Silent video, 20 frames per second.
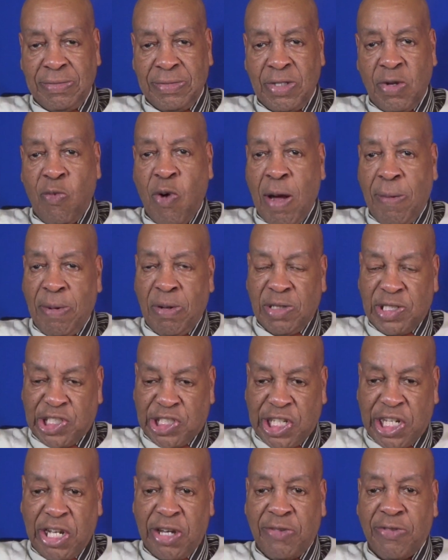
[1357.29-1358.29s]
The woman was
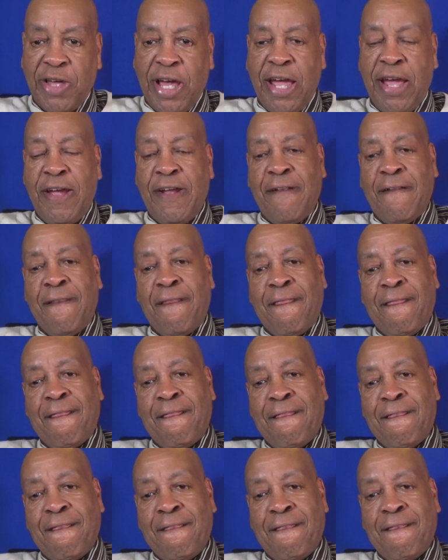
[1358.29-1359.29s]
still there,
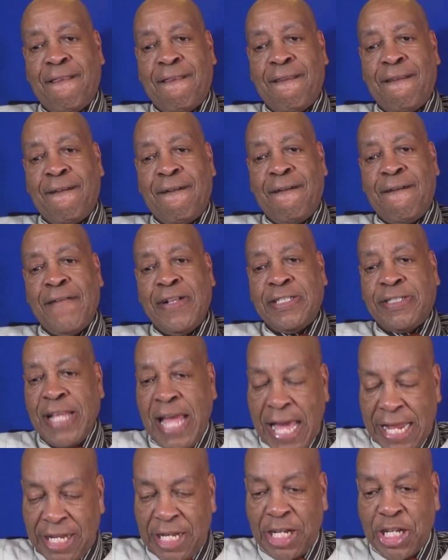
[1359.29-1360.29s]

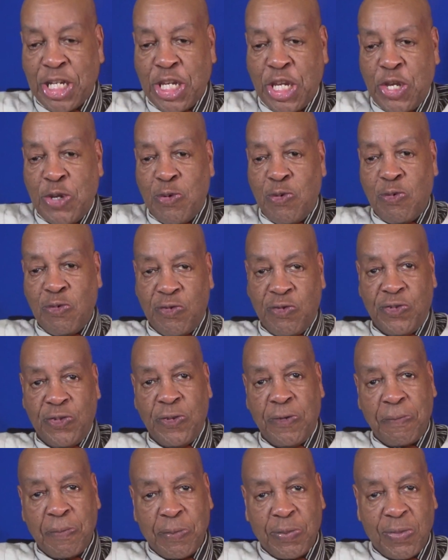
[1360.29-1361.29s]
standing accused,